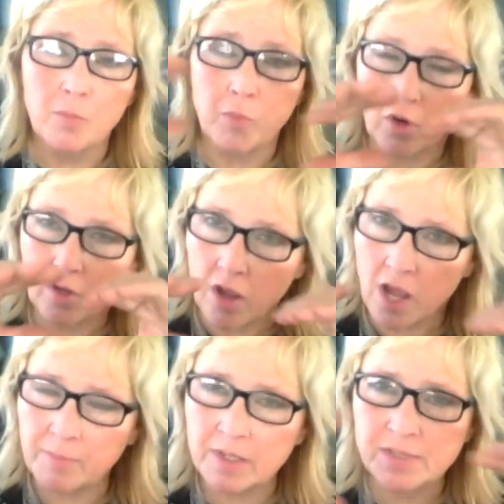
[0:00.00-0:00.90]
More
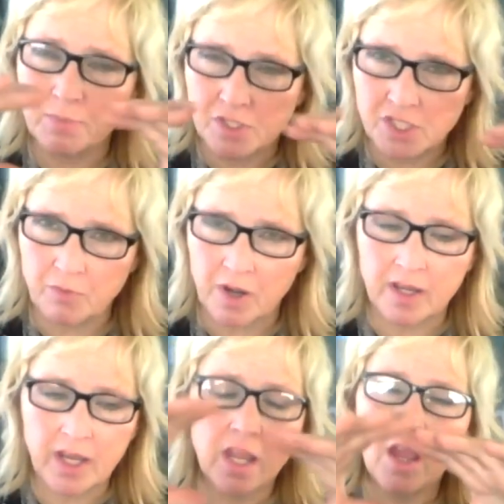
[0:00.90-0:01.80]
calmness, more
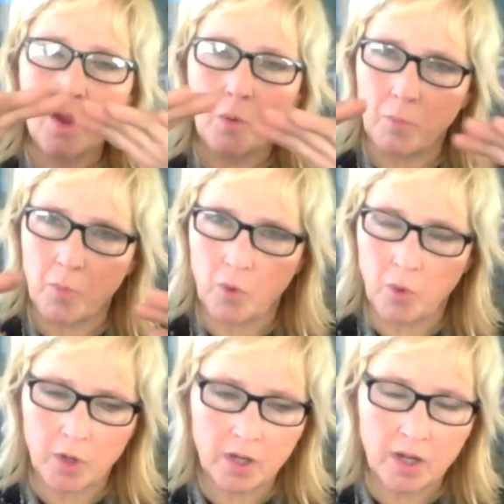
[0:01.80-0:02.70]
serenity,
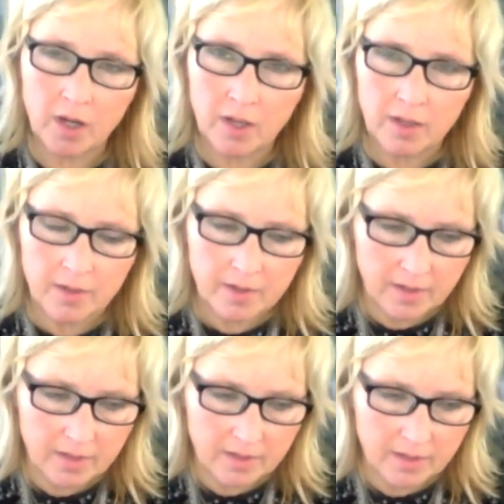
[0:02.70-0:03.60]
more
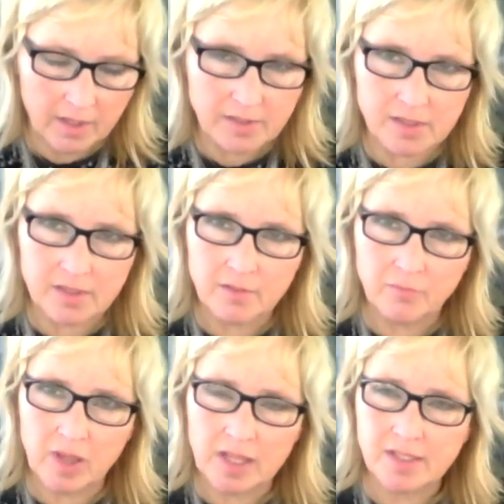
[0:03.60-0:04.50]
this
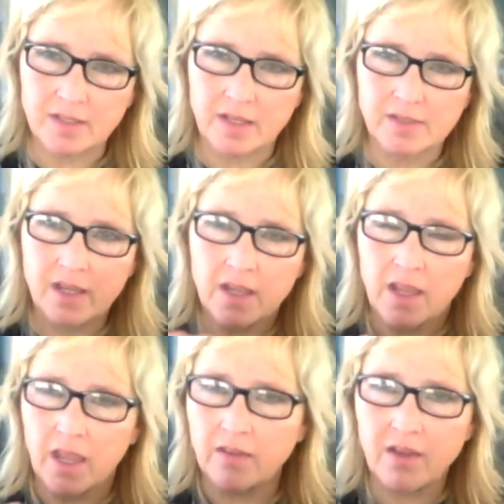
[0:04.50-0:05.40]
placidness,
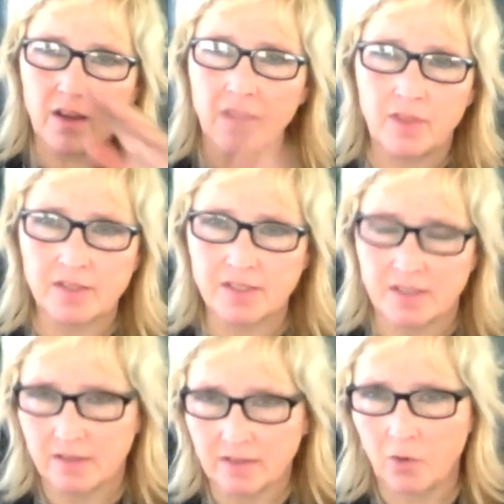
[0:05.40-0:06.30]
and none of this
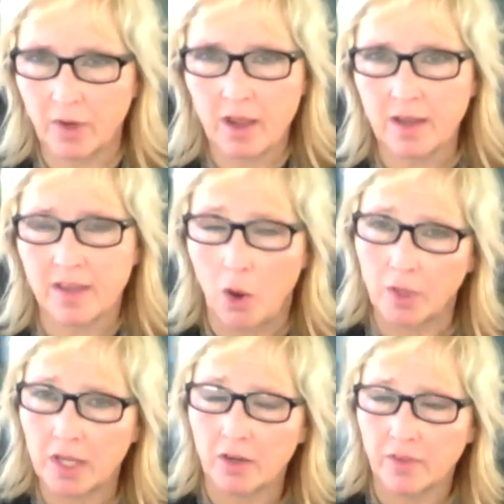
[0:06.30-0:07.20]
going on down
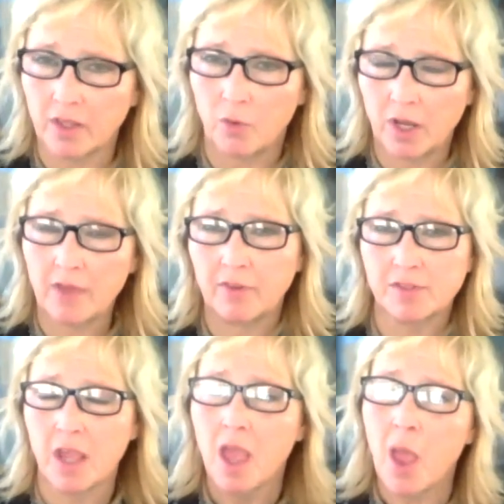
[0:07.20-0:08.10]
here in the lower
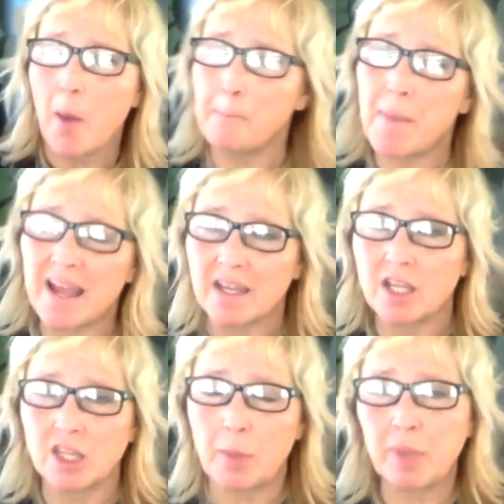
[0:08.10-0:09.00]
levels. But
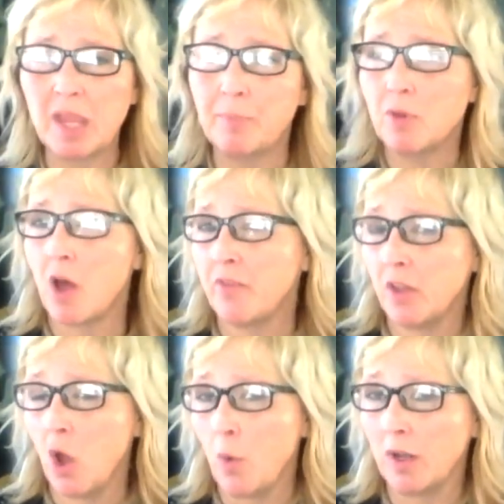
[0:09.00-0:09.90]
the people on the
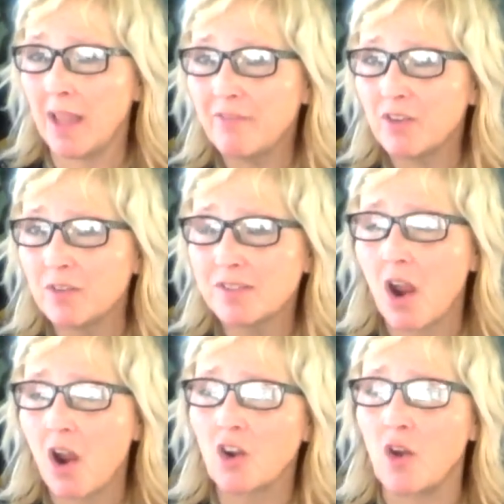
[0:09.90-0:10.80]
lower levels
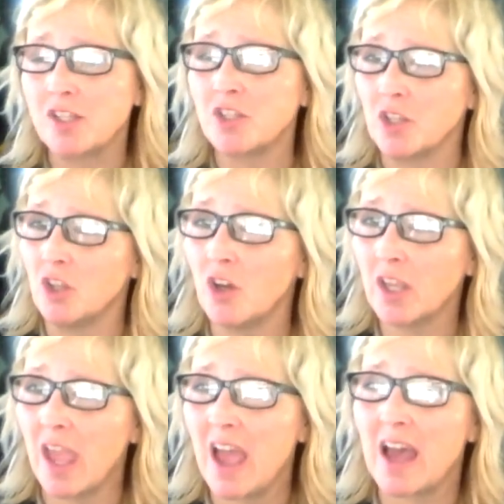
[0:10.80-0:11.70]
are going to
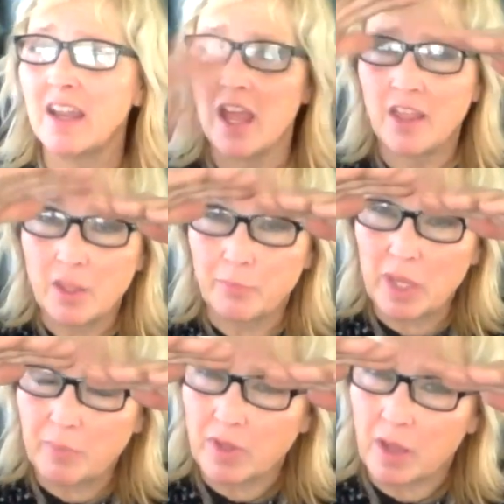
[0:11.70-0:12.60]
look at the
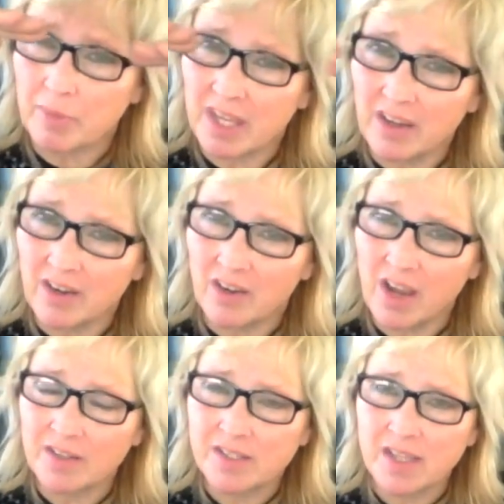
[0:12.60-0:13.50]
people up here
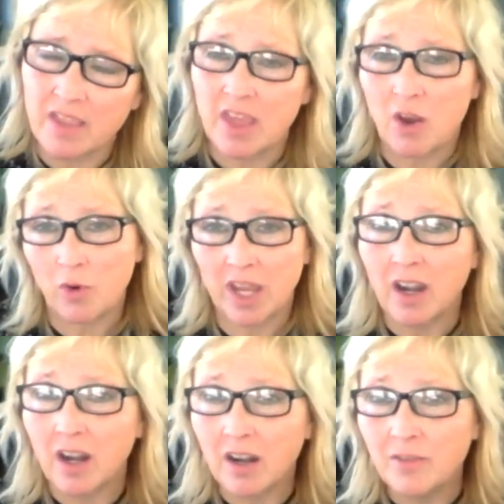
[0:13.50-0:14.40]
and say they don't care.